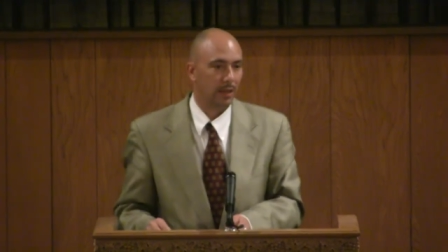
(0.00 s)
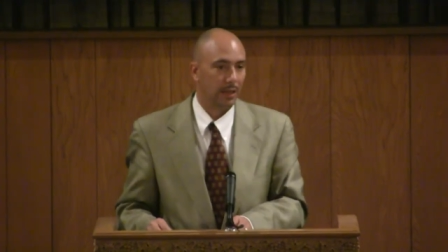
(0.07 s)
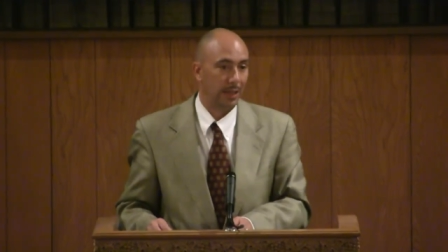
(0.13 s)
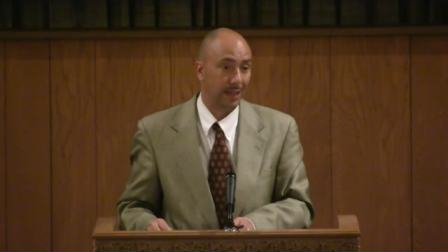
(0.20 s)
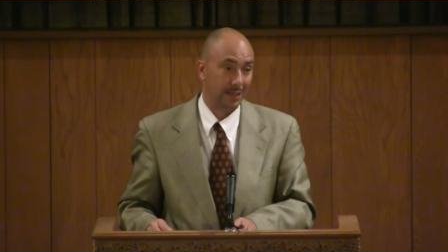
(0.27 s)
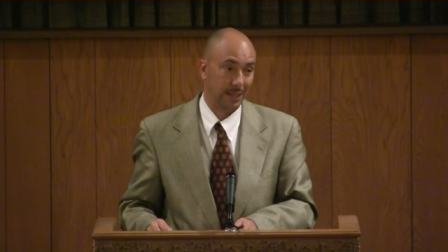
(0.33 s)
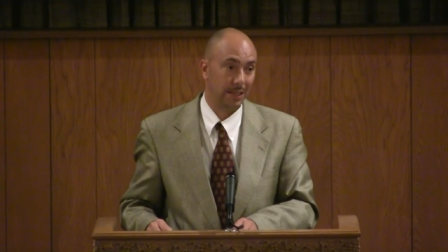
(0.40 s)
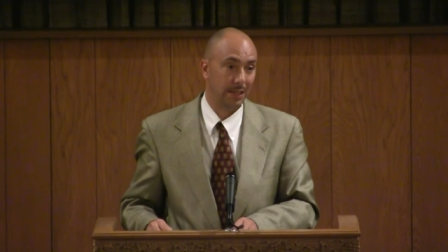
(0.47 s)

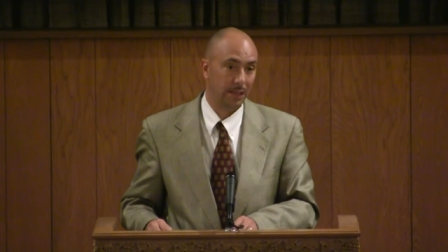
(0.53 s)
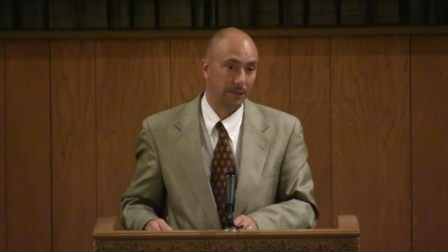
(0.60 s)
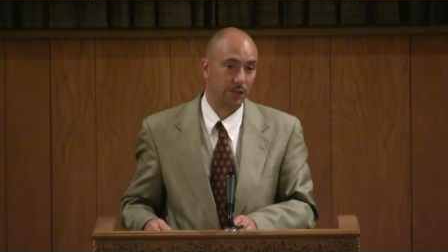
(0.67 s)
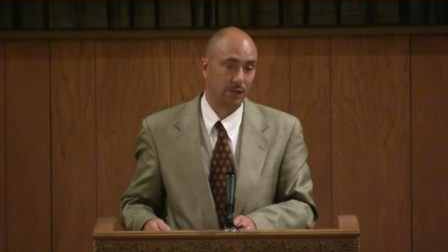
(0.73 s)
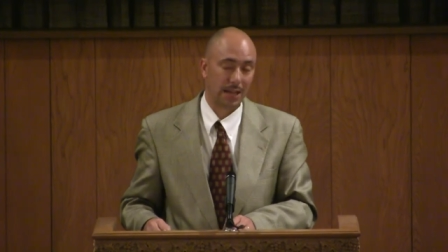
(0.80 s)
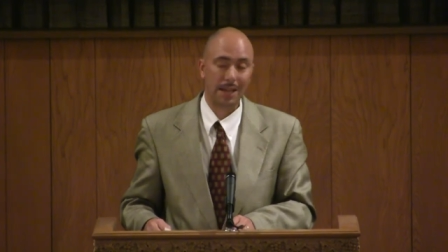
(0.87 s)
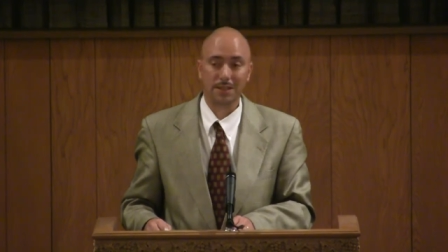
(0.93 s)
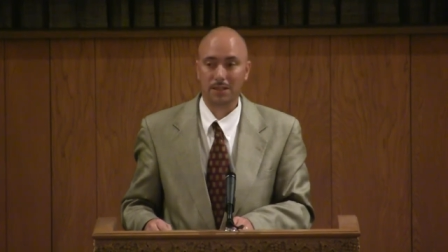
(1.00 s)
As he even
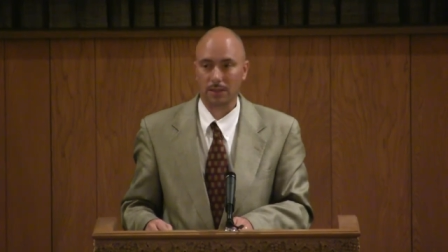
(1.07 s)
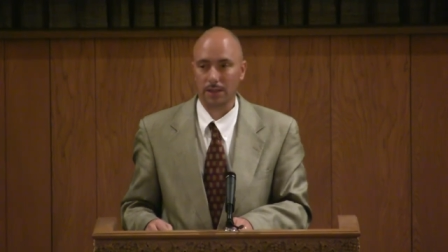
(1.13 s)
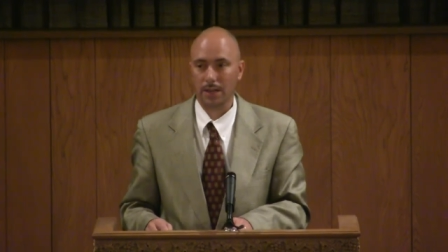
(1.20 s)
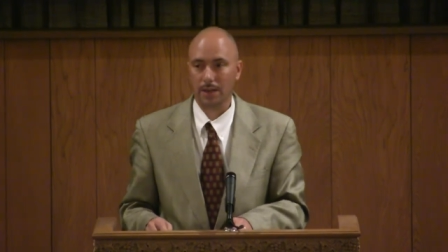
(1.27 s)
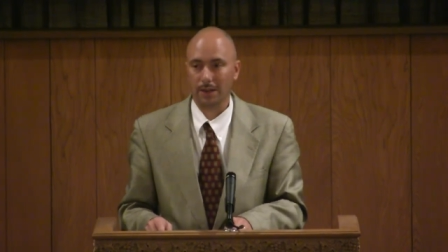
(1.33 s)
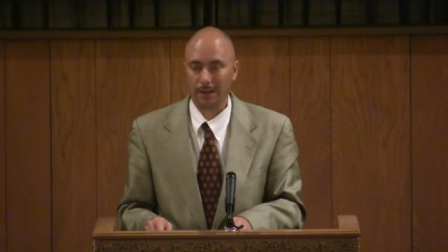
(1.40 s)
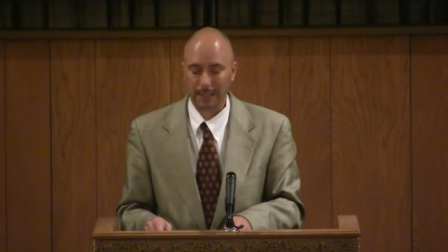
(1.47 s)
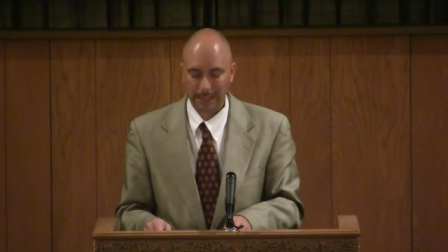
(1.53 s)
states in there,
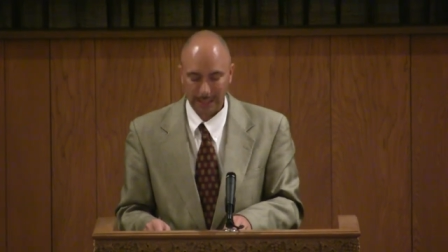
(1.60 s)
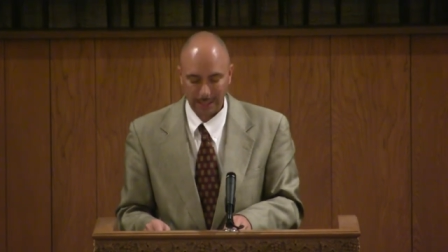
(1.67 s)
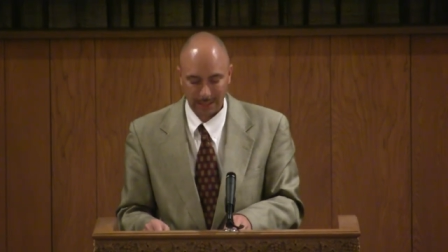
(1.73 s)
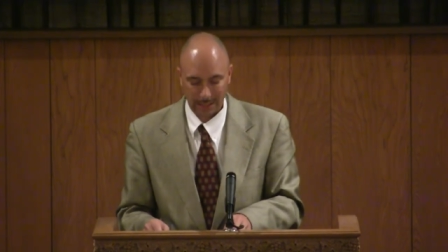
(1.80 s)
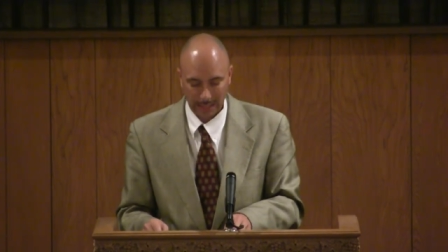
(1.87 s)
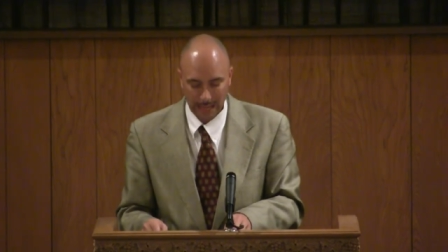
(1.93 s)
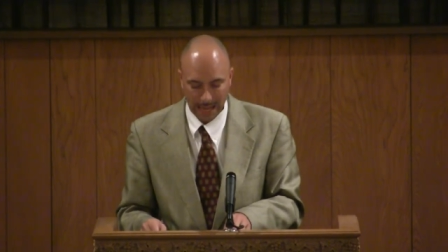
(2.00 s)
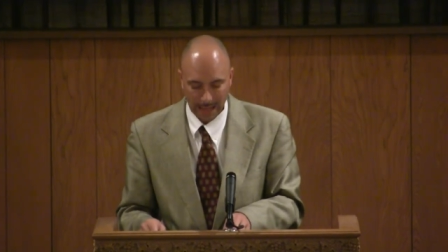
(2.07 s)
leads
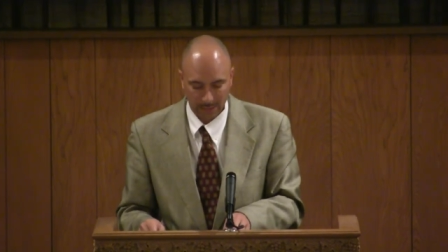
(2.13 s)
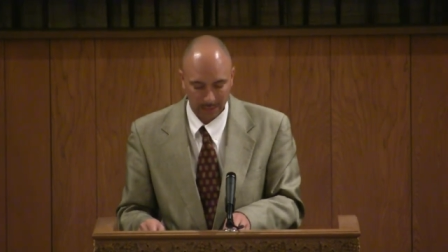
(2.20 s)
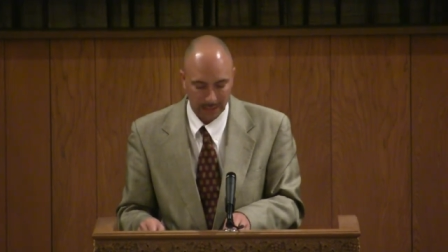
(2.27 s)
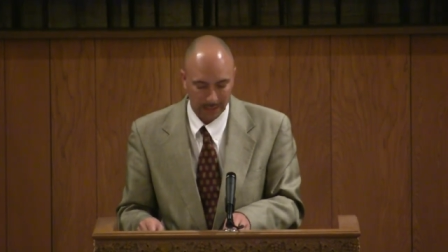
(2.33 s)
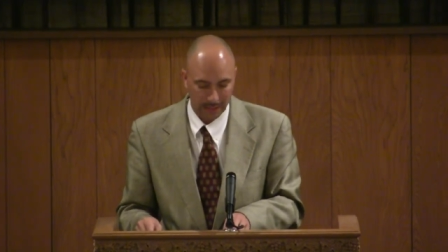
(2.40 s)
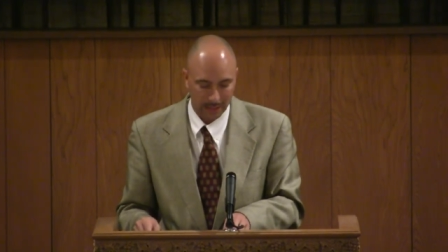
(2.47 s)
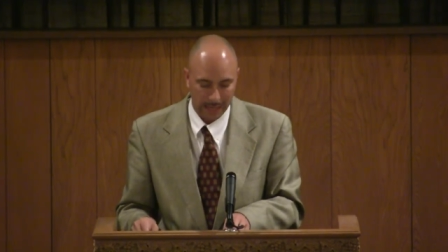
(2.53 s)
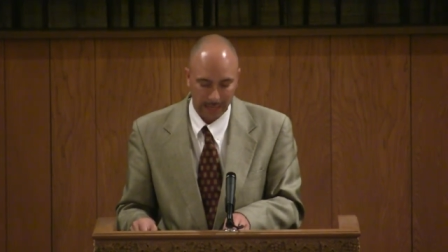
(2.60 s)
and guides men
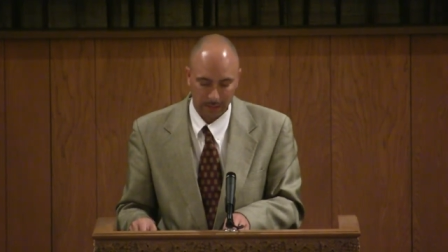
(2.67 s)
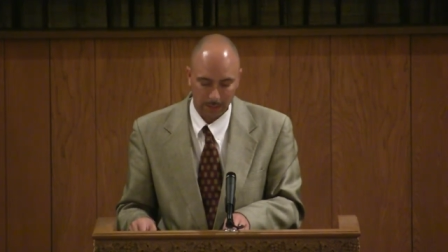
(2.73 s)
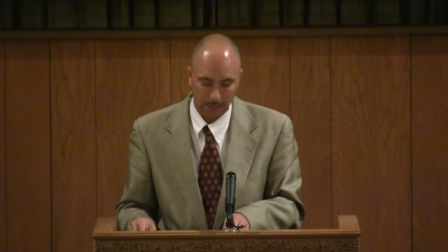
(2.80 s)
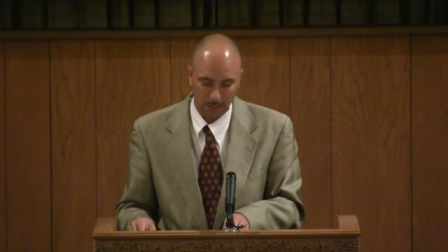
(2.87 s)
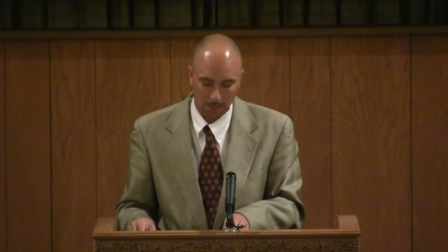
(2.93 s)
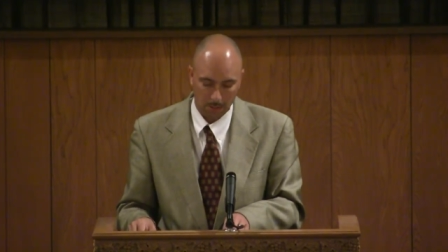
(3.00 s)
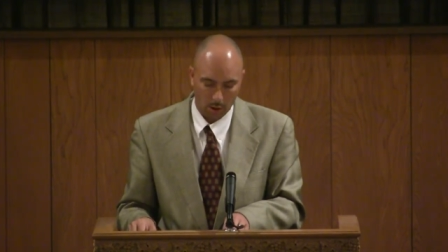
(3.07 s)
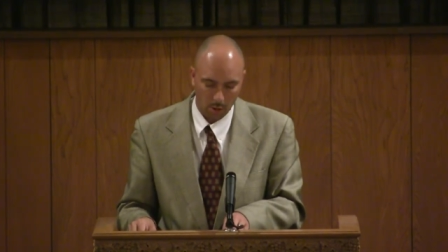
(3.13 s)
today to be
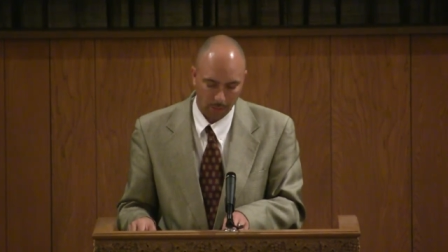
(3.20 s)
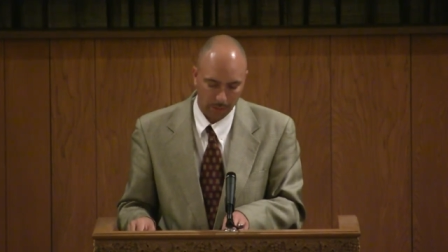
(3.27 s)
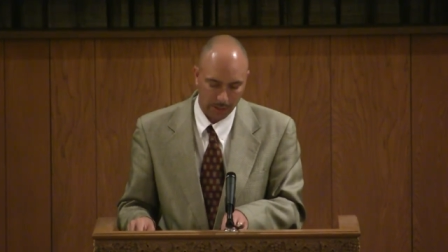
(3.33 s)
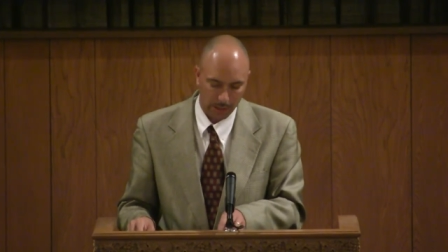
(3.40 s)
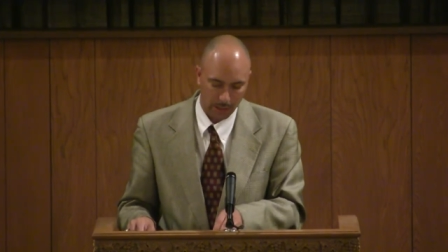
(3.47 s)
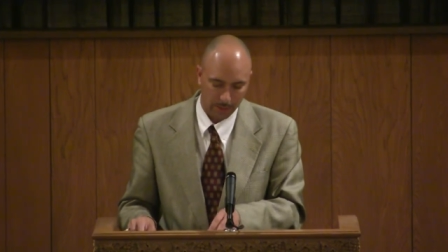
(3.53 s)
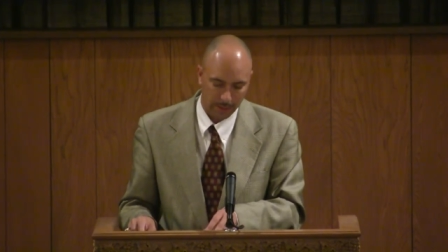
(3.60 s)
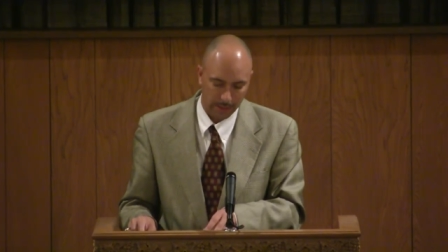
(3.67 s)
able to
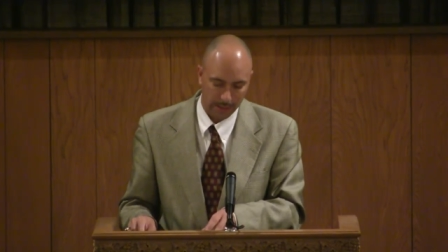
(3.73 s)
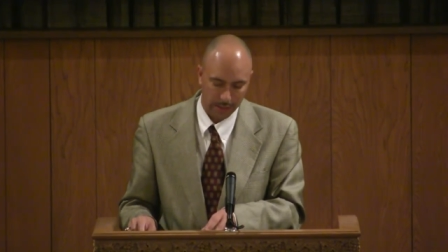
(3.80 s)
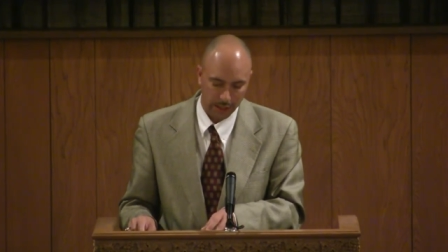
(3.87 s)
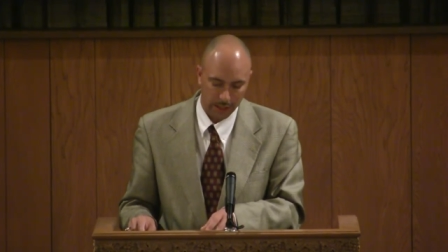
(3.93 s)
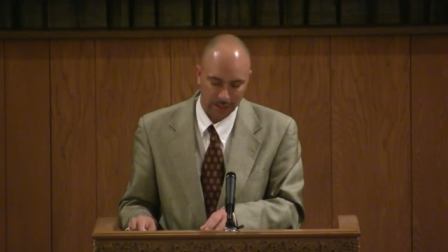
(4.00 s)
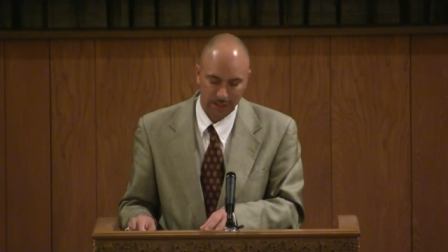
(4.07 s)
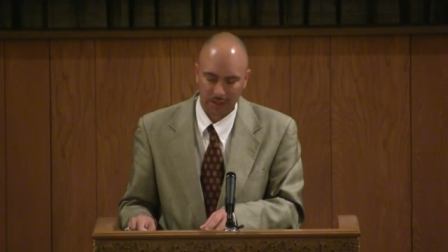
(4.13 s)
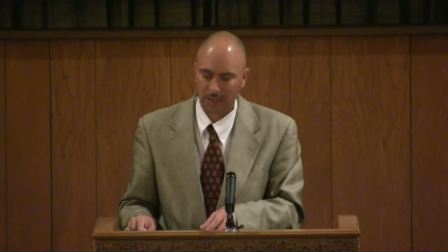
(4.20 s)
overcome the
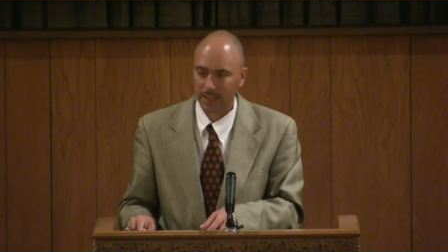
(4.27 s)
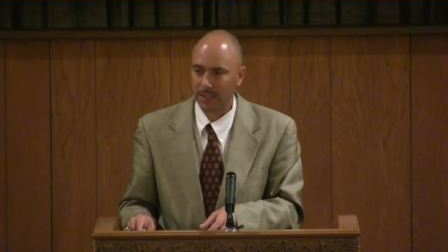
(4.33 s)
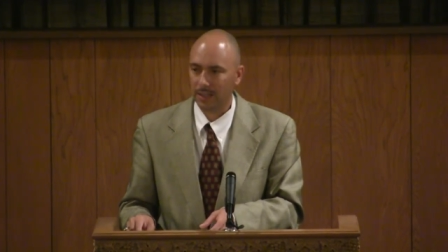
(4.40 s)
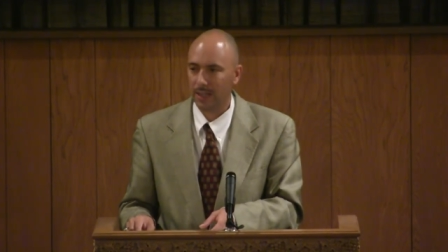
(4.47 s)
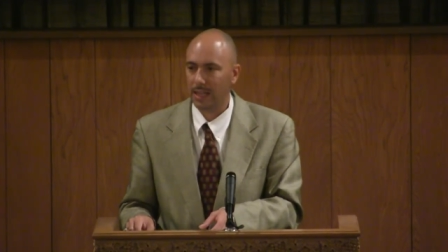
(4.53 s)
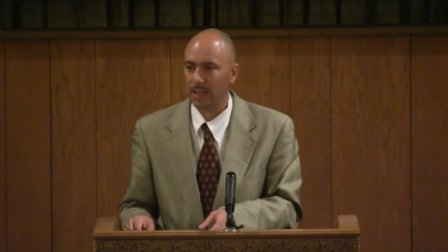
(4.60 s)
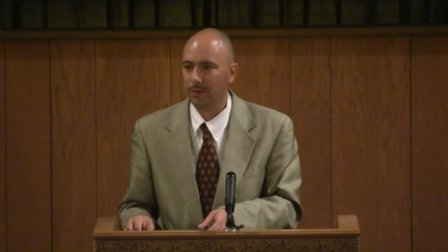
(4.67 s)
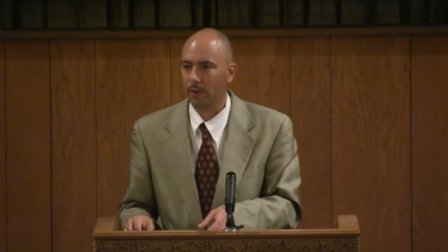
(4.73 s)
unseen
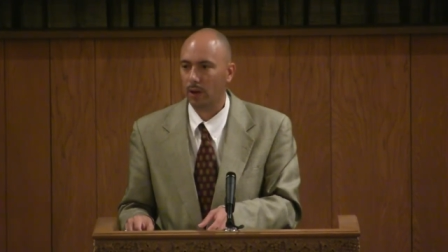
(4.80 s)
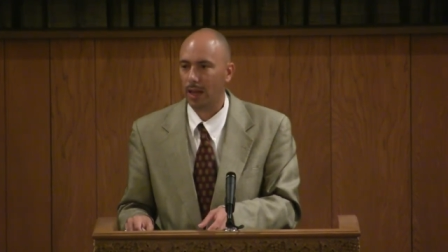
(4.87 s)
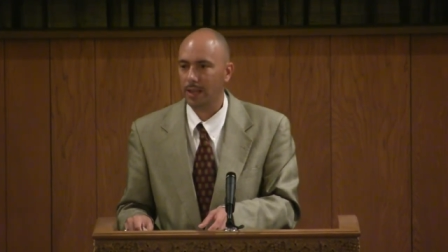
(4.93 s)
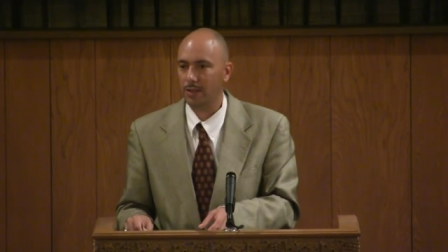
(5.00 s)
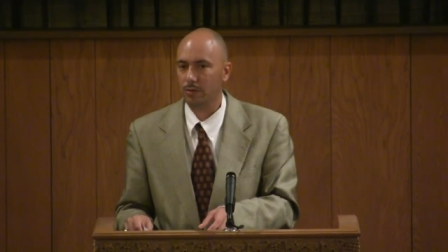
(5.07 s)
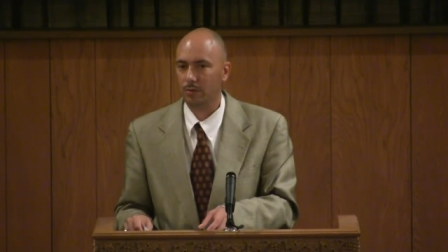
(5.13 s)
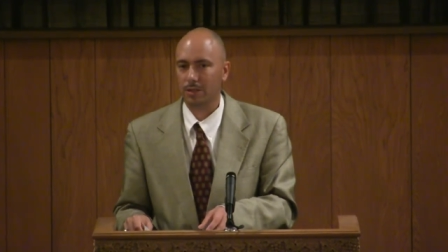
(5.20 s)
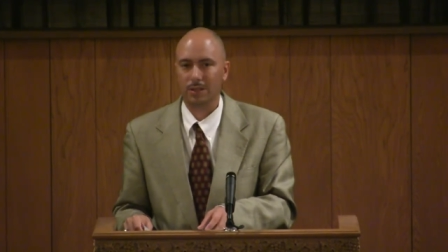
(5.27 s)
evil
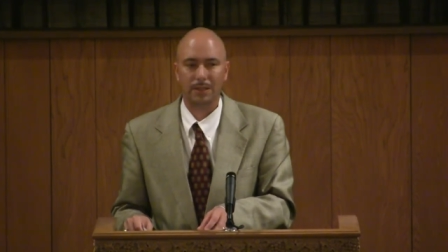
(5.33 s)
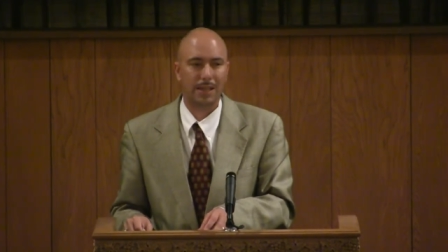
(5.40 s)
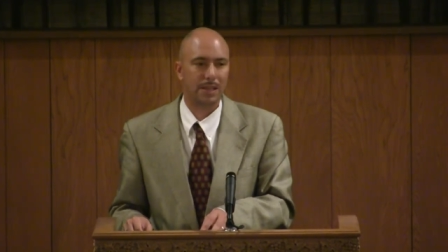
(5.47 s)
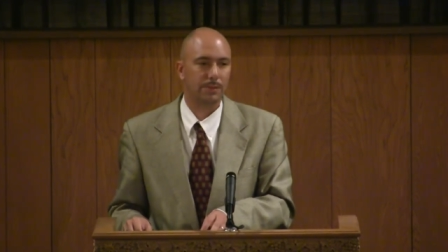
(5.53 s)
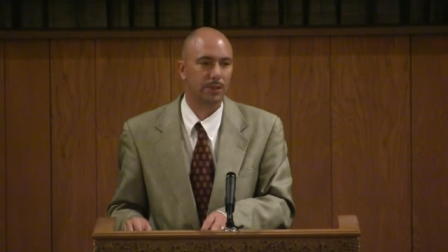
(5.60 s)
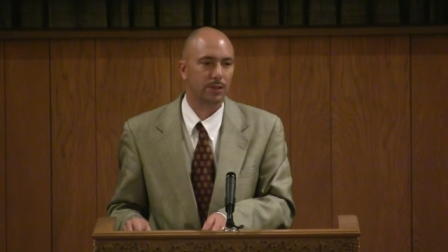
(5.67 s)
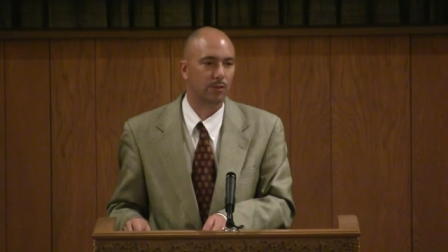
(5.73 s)
angels and demons